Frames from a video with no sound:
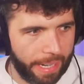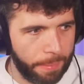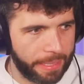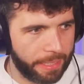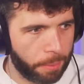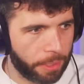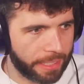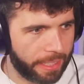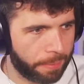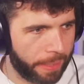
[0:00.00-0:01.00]
let me see any super
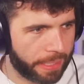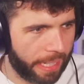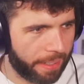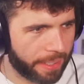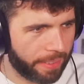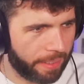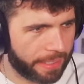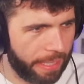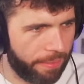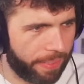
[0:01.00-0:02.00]
chats I missed out as well.
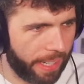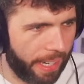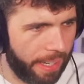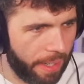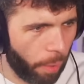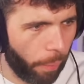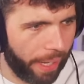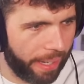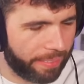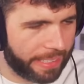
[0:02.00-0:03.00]
Cynthia
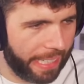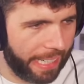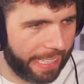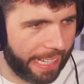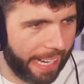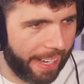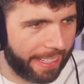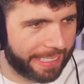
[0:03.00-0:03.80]
with the $7